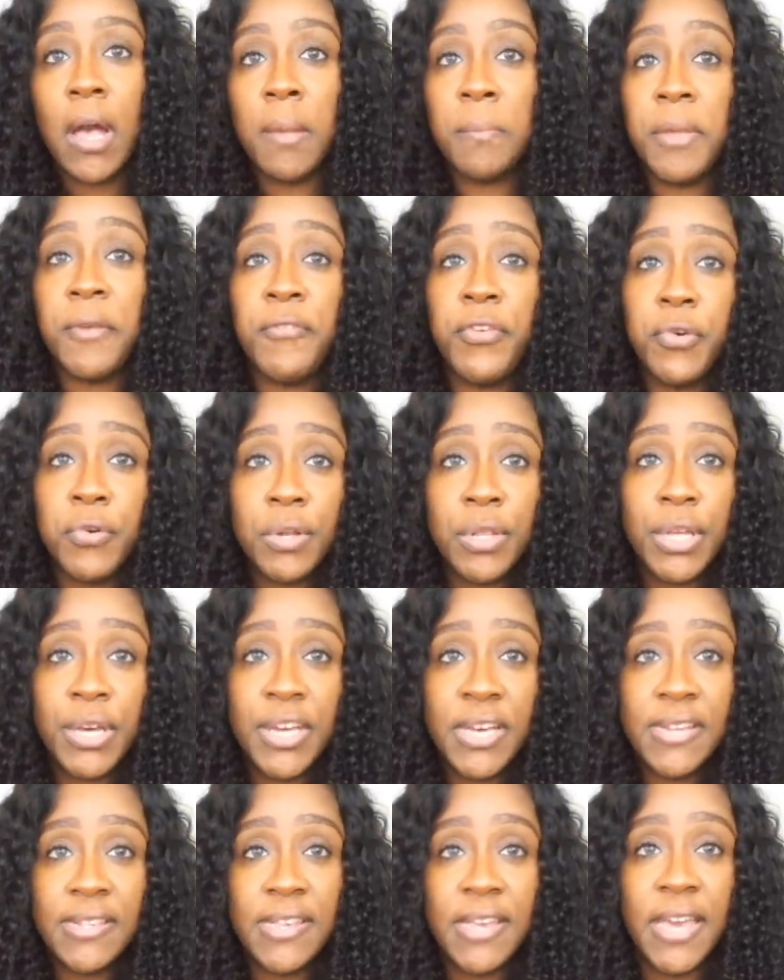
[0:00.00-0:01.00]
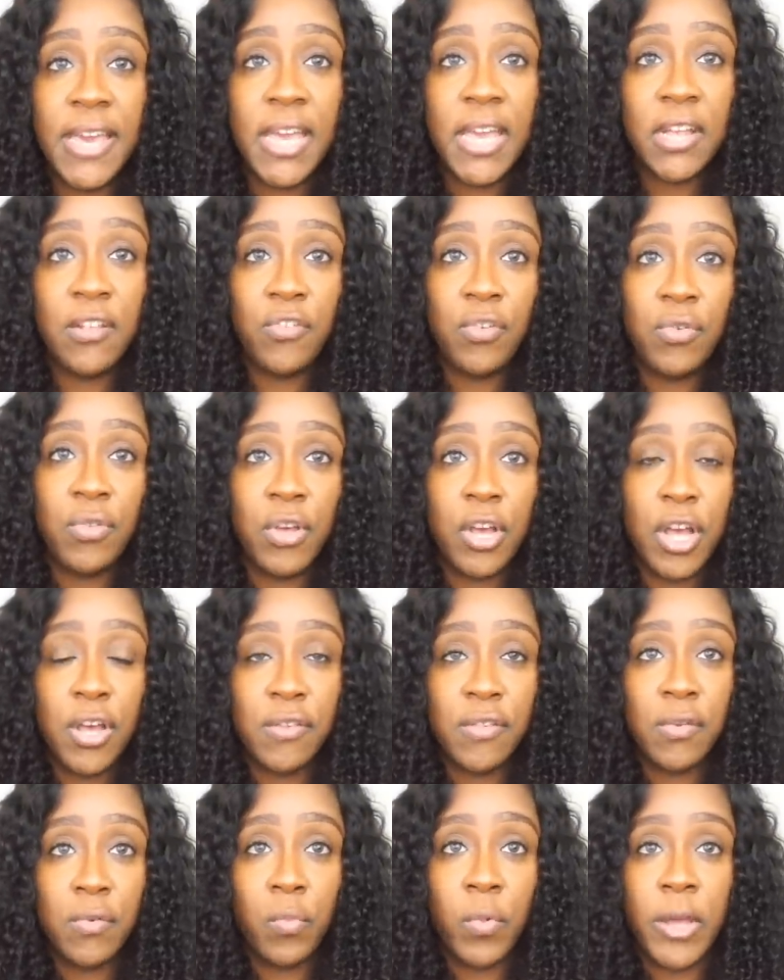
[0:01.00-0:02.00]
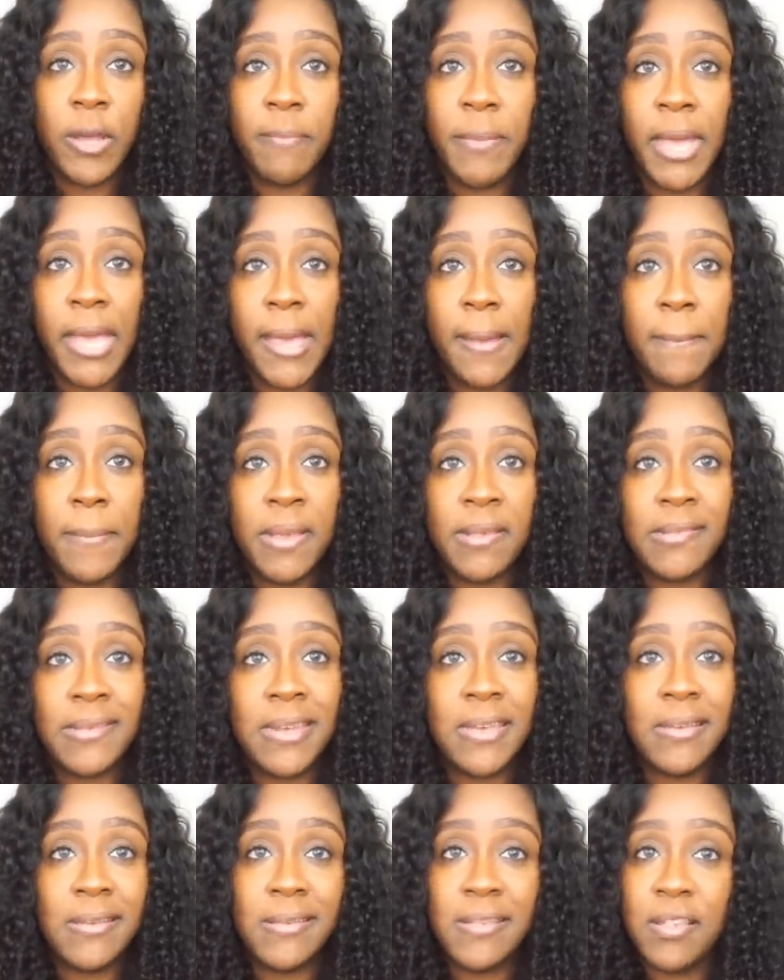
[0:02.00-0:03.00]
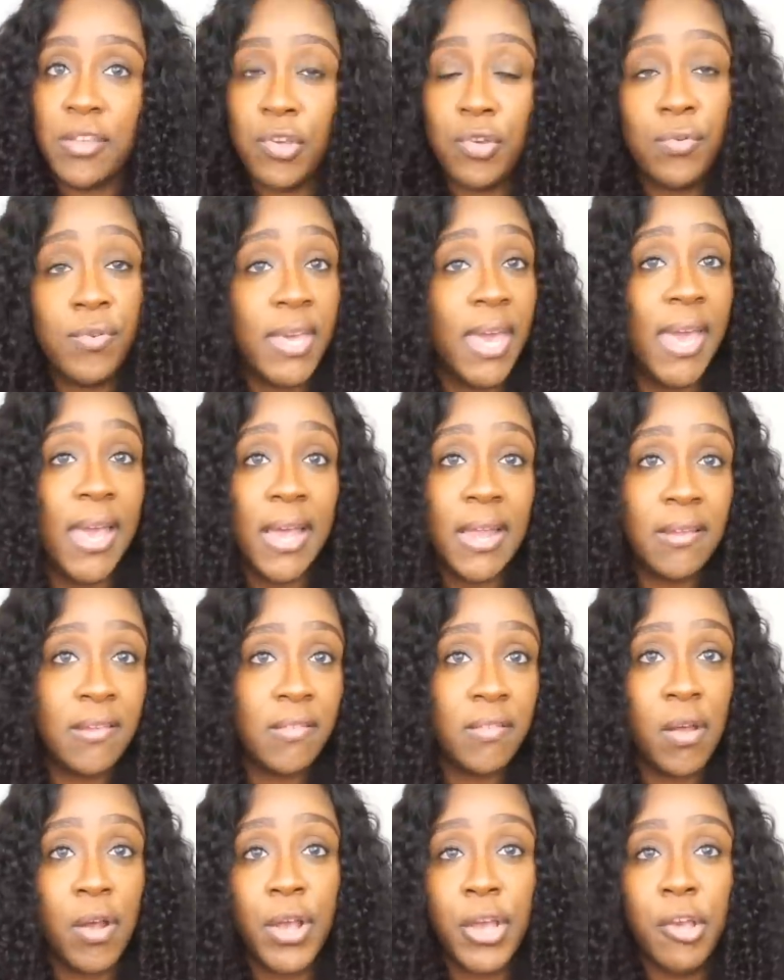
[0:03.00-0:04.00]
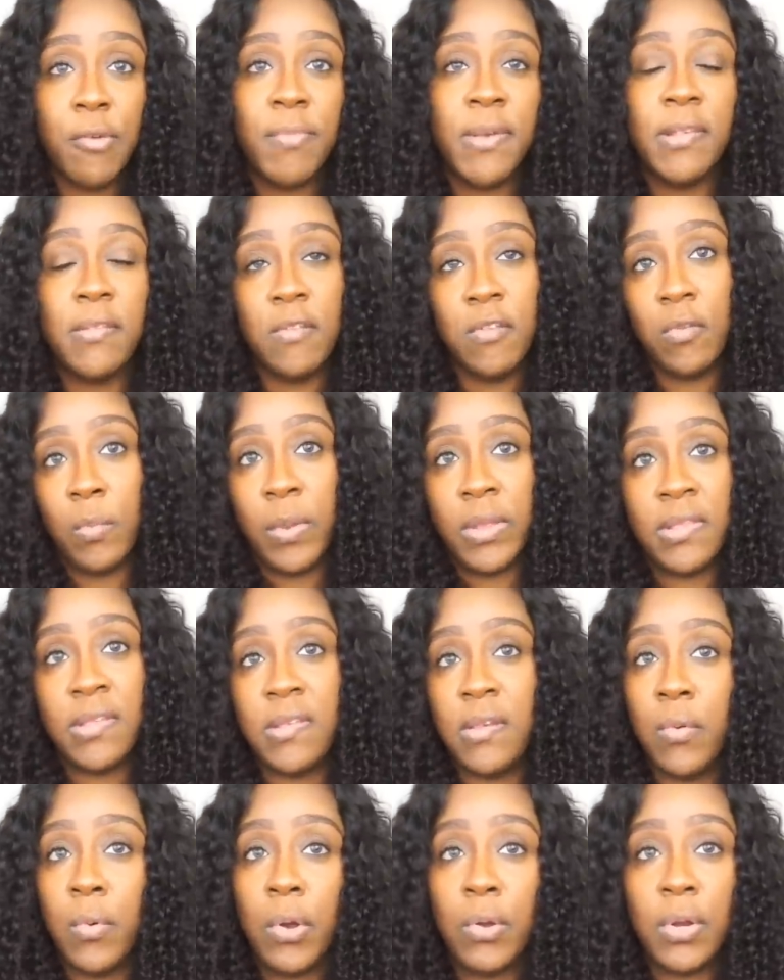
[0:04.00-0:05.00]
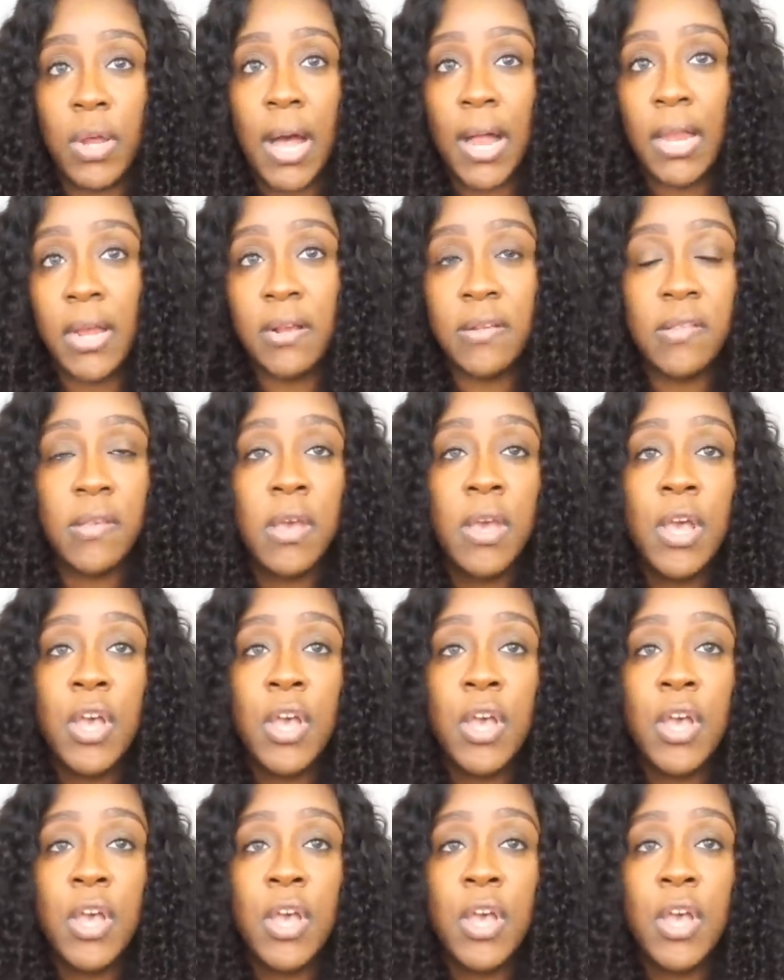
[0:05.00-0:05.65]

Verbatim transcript: If you're looking to get into the custom wig making business, you can start your business with $0.